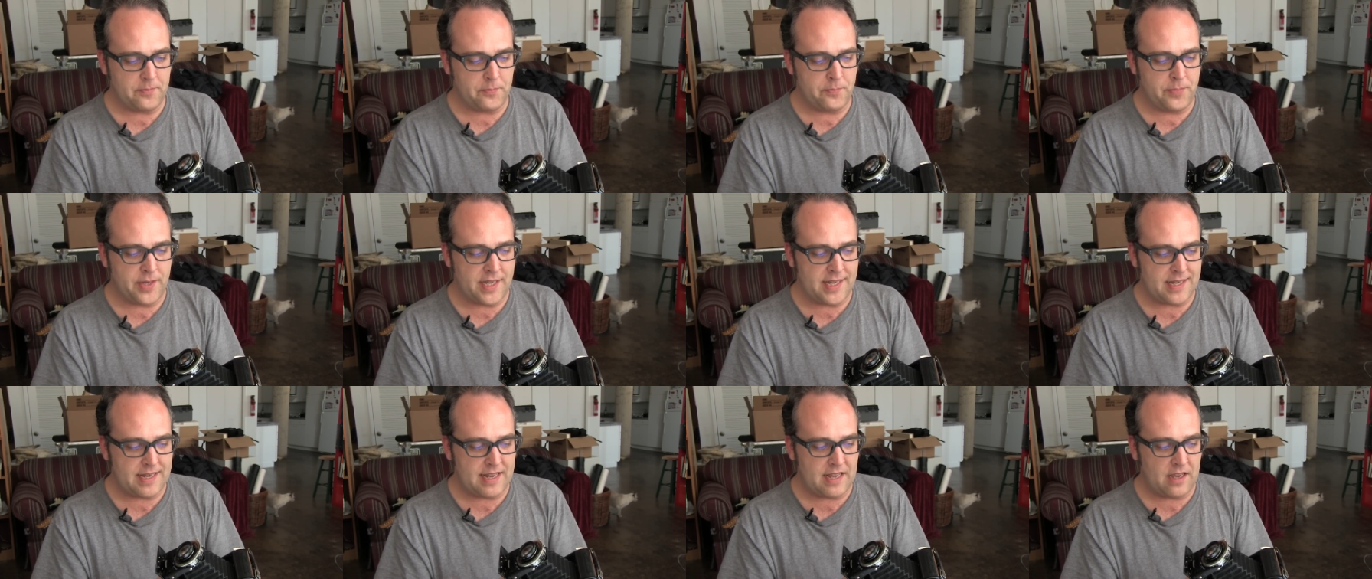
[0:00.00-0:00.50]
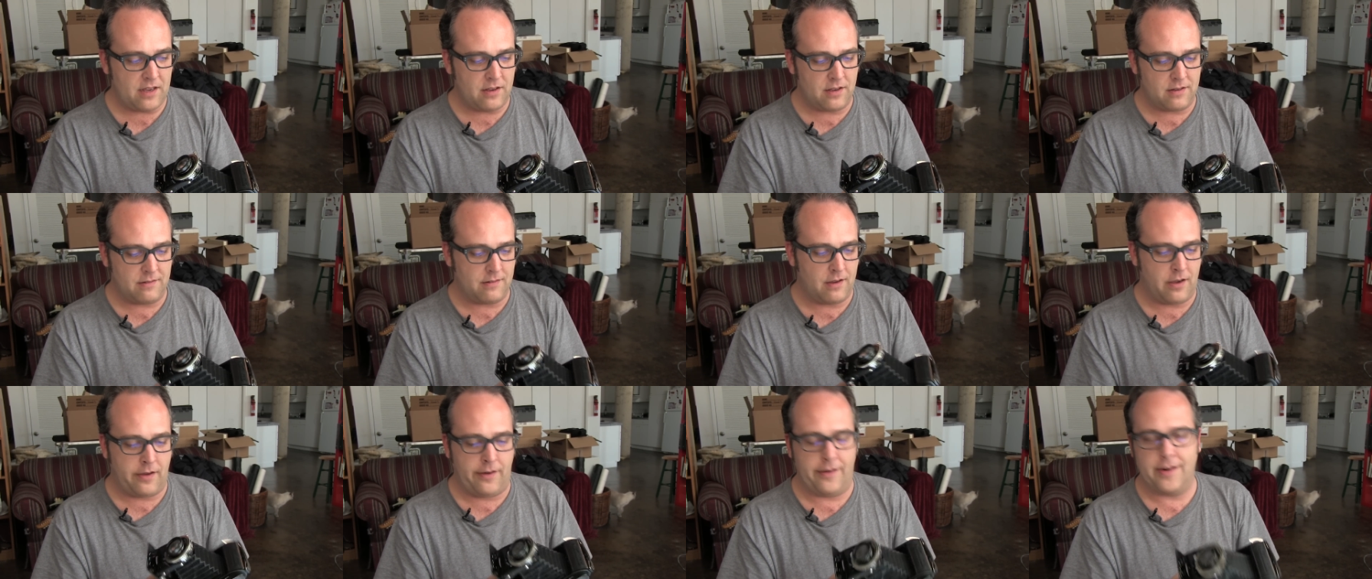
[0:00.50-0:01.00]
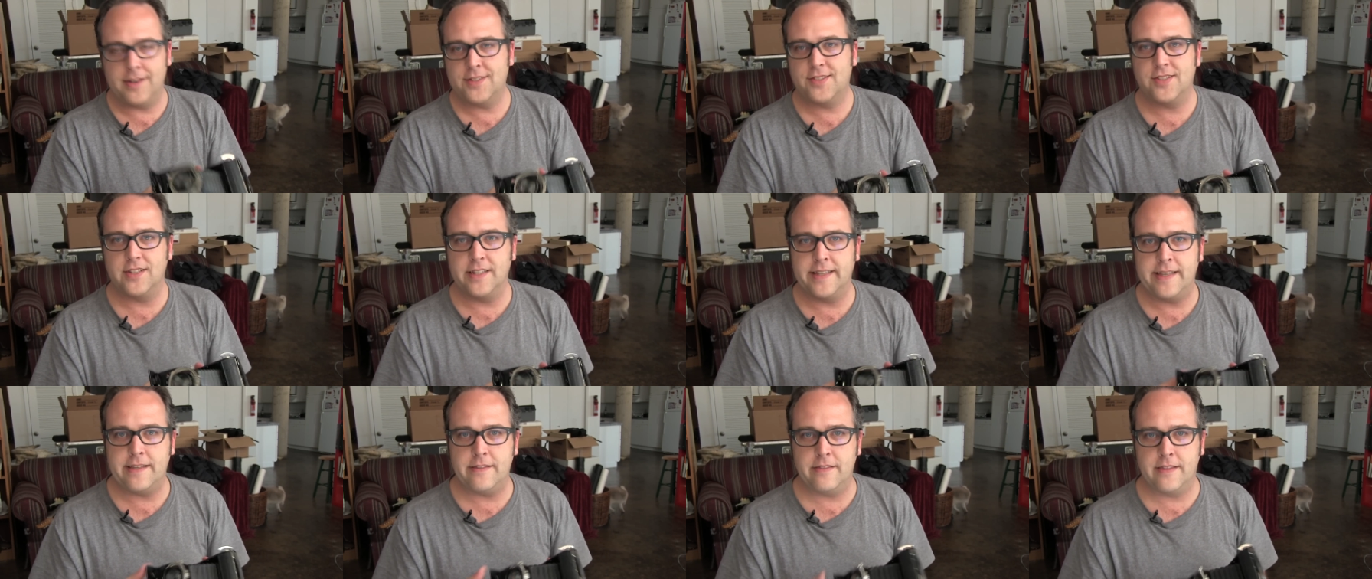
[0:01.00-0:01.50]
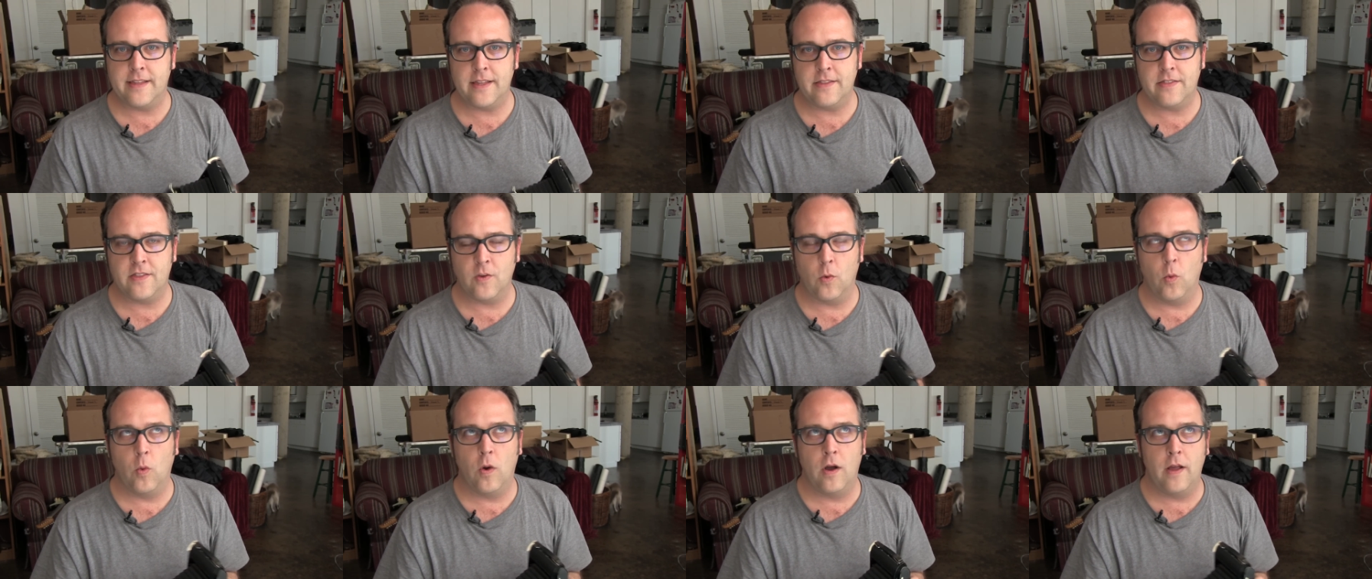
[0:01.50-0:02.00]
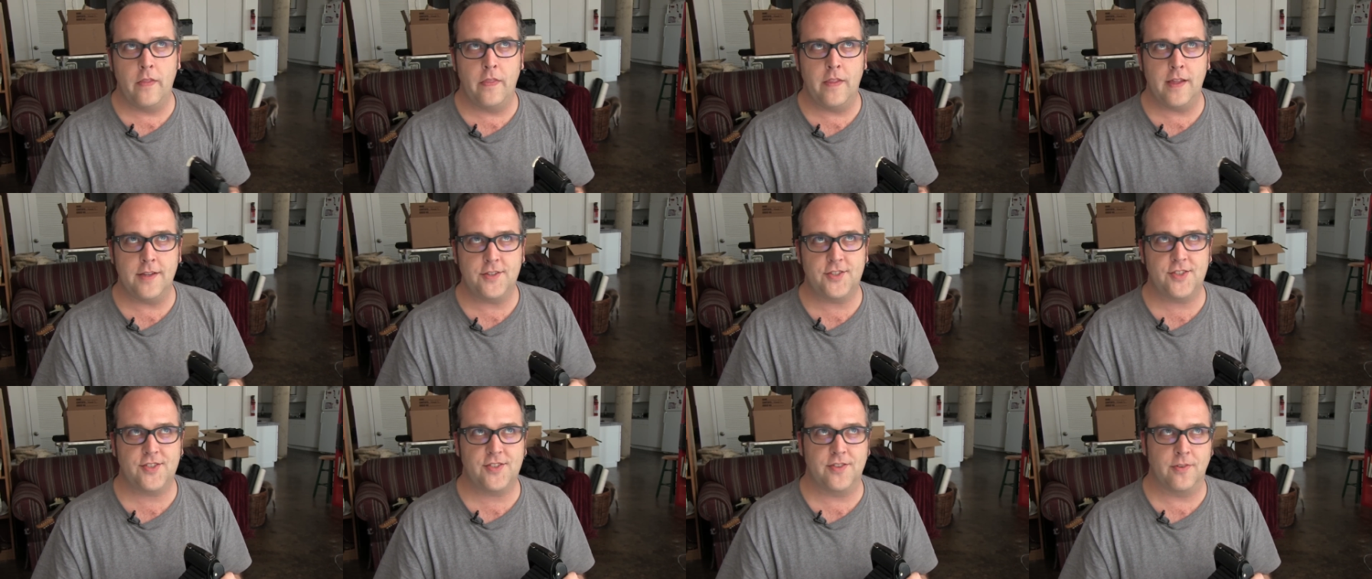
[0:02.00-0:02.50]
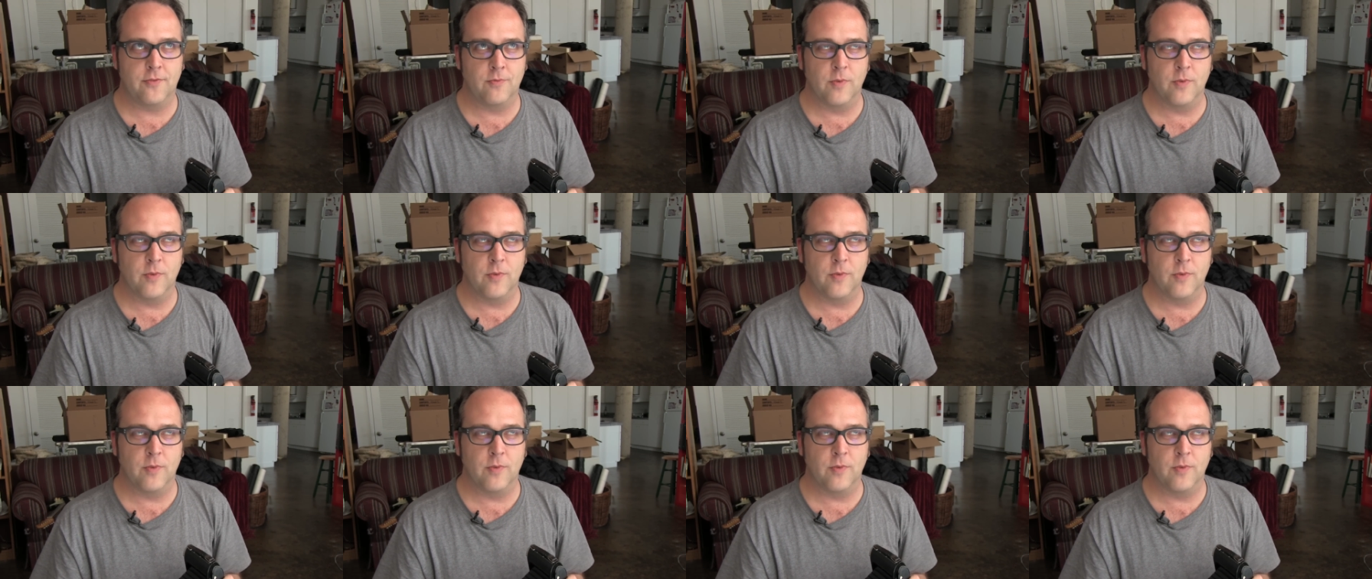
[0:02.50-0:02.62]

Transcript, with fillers: but honestly, the, the one that's the